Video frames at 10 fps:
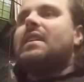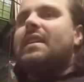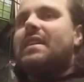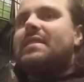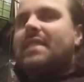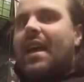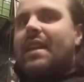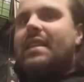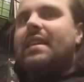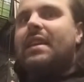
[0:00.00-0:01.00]
He
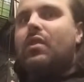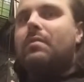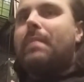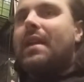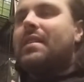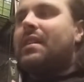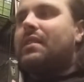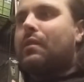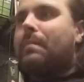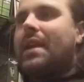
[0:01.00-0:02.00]
said
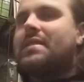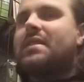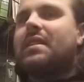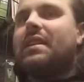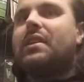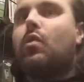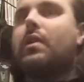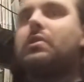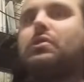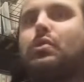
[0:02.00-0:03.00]
they're basically
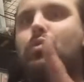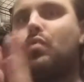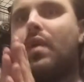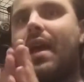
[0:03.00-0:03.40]
going to